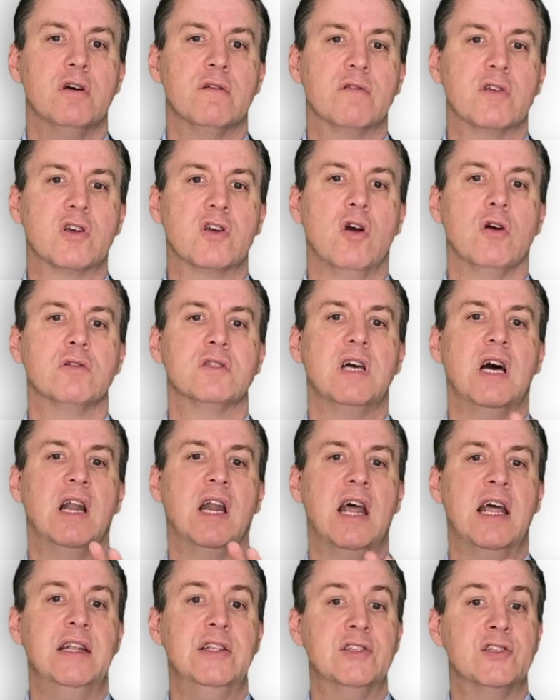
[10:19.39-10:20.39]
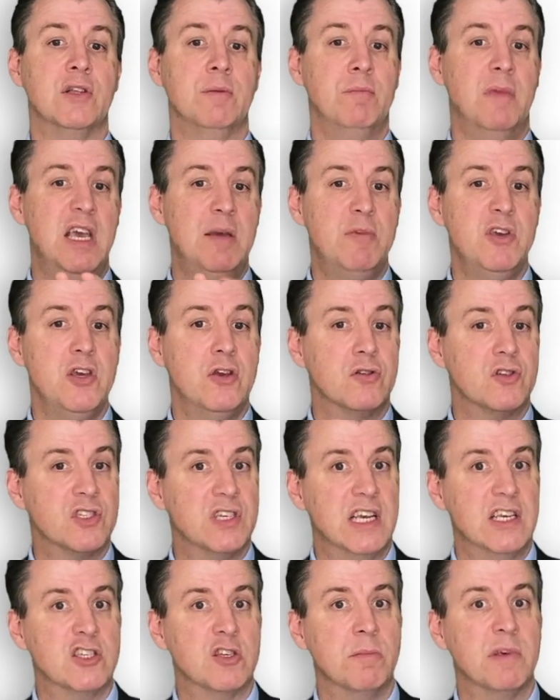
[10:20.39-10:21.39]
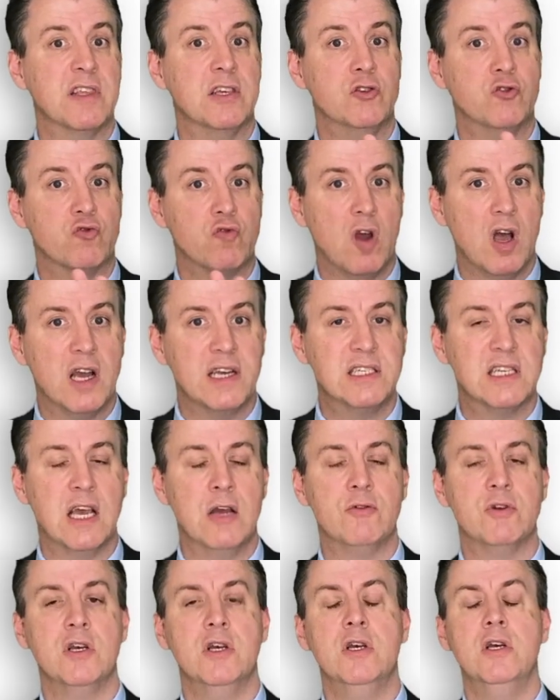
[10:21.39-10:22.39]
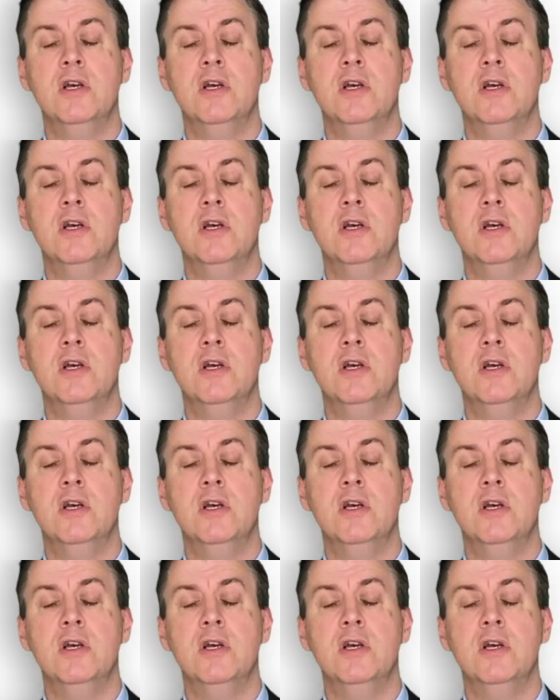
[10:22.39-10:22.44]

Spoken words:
of the contact lens. And maybe you're seeing something that dries out